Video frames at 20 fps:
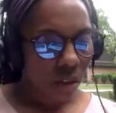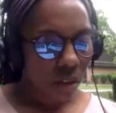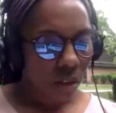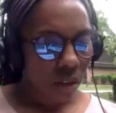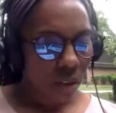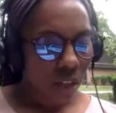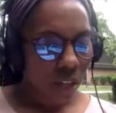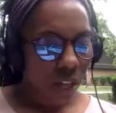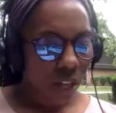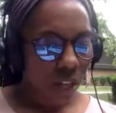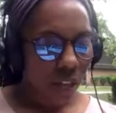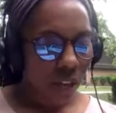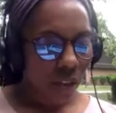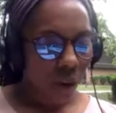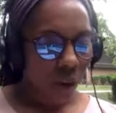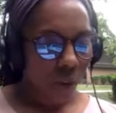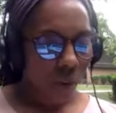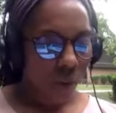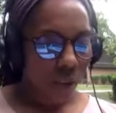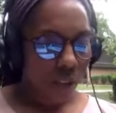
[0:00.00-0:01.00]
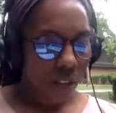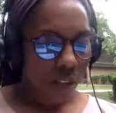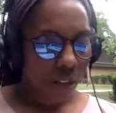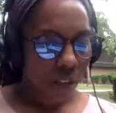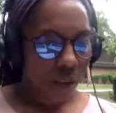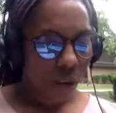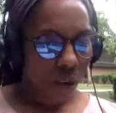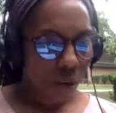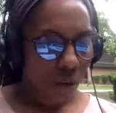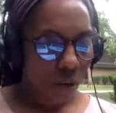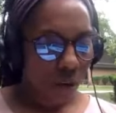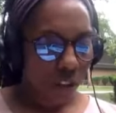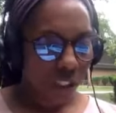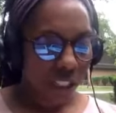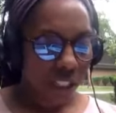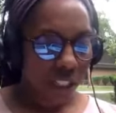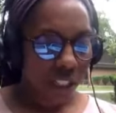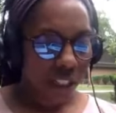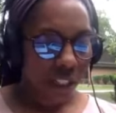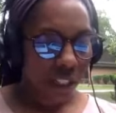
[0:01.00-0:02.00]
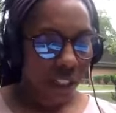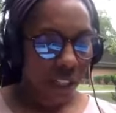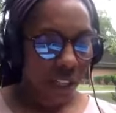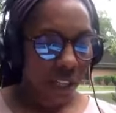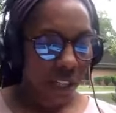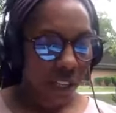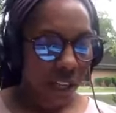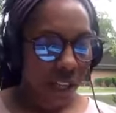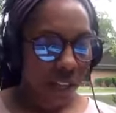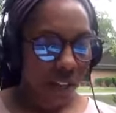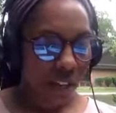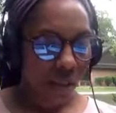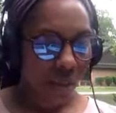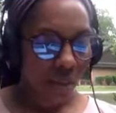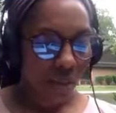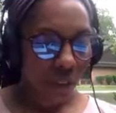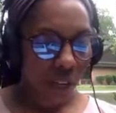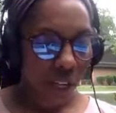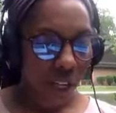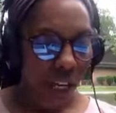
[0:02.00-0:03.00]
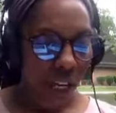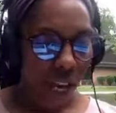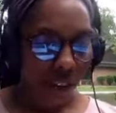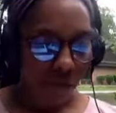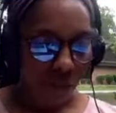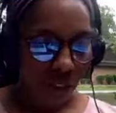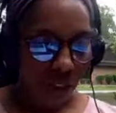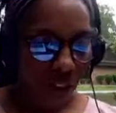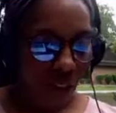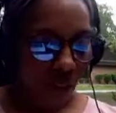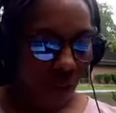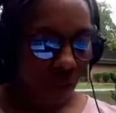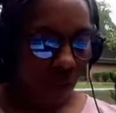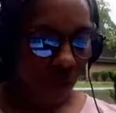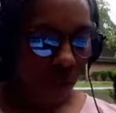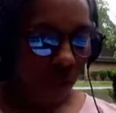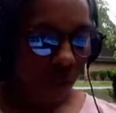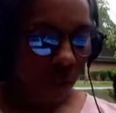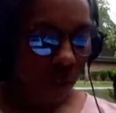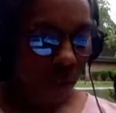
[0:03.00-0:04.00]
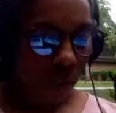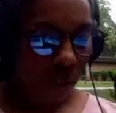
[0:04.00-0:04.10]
to let the oppressed go free, and to break every yoke?